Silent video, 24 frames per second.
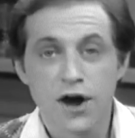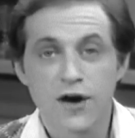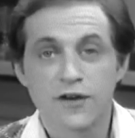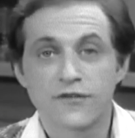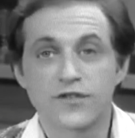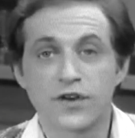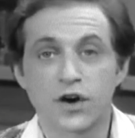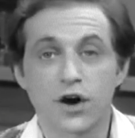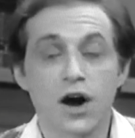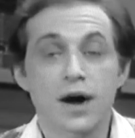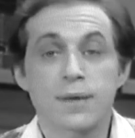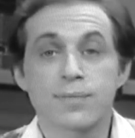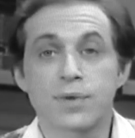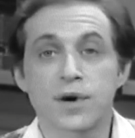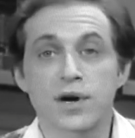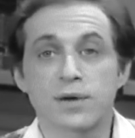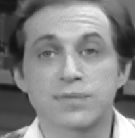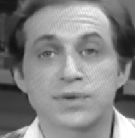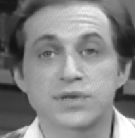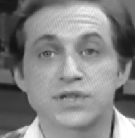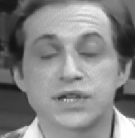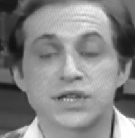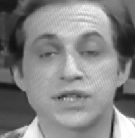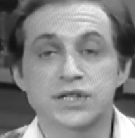For our
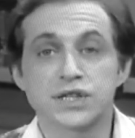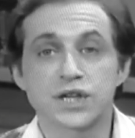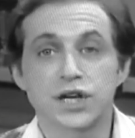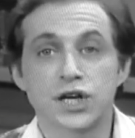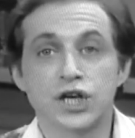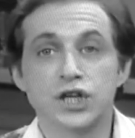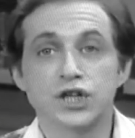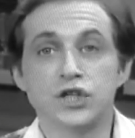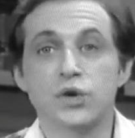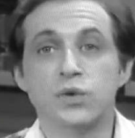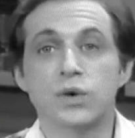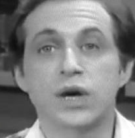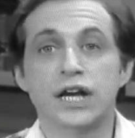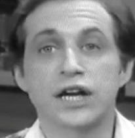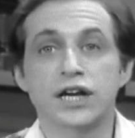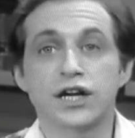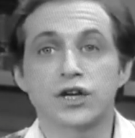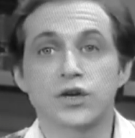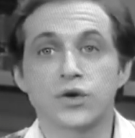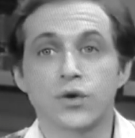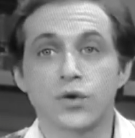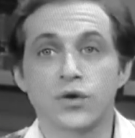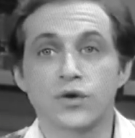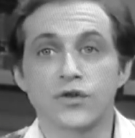purposes, you can
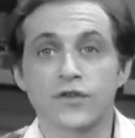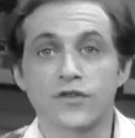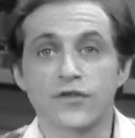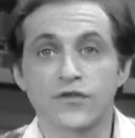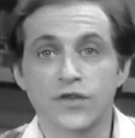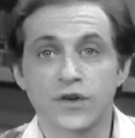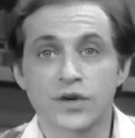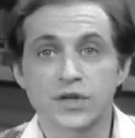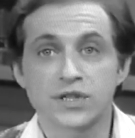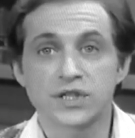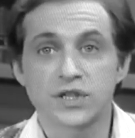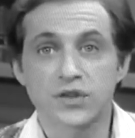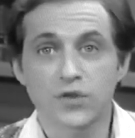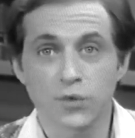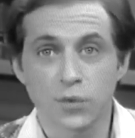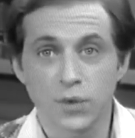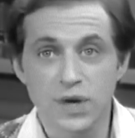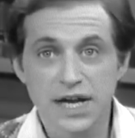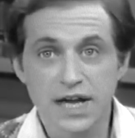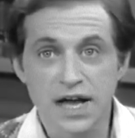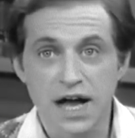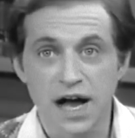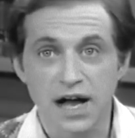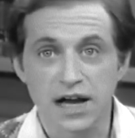ignore the first 3
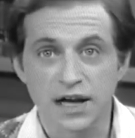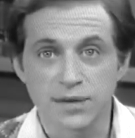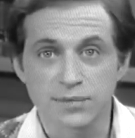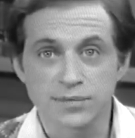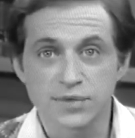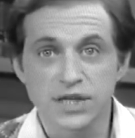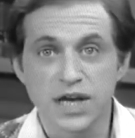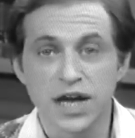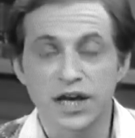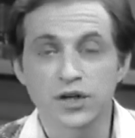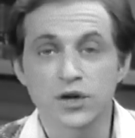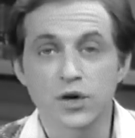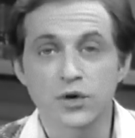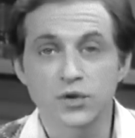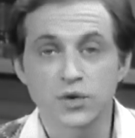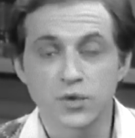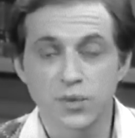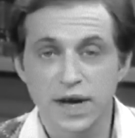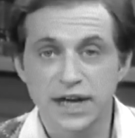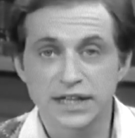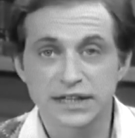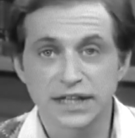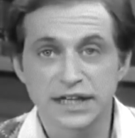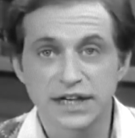columns and go
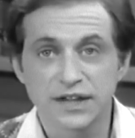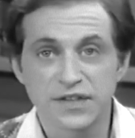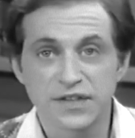directly to